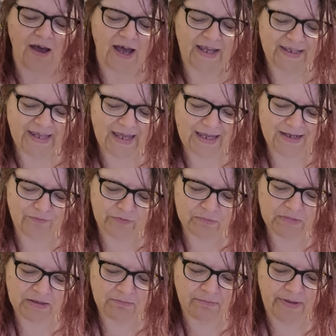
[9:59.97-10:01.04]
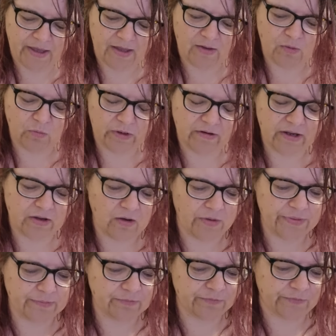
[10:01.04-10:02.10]
I can't remember where I
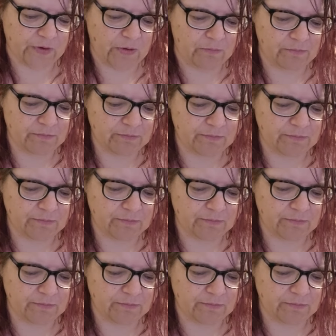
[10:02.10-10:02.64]
got them from.